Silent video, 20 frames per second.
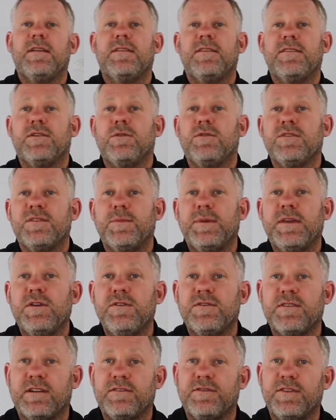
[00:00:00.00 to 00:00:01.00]
This can also be
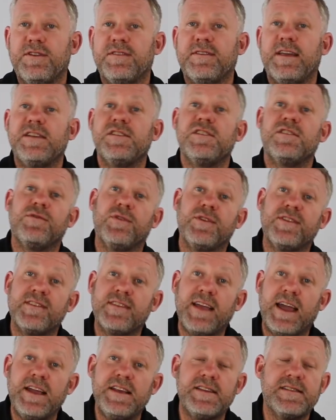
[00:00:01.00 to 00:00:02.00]
used on first stages for
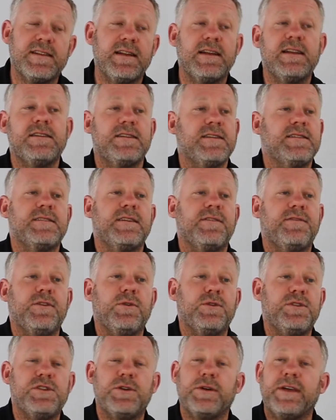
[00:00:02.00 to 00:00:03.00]
stage cylinders if
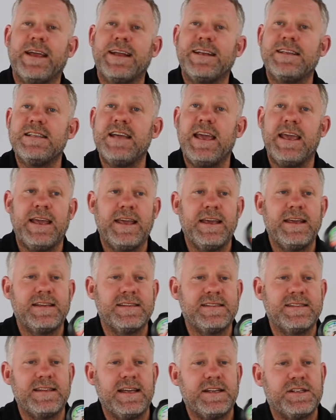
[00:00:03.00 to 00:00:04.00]
you're doing tech,
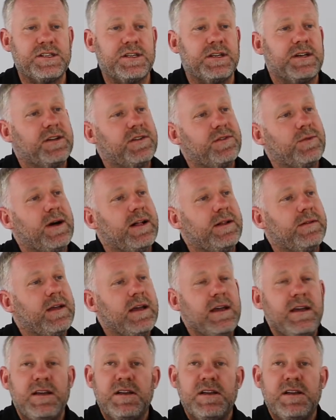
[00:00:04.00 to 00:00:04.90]
etc. as well.